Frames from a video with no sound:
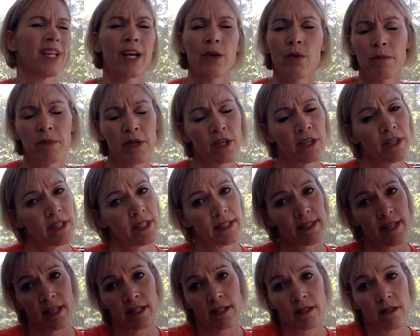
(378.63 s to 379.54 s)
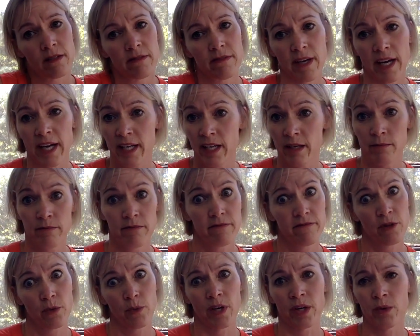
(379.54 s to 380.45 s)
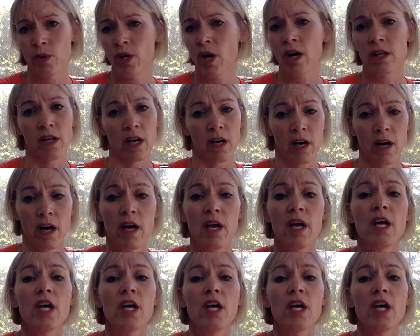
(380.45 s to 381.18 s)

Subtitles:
women are indecisive. I am, for one. We all are.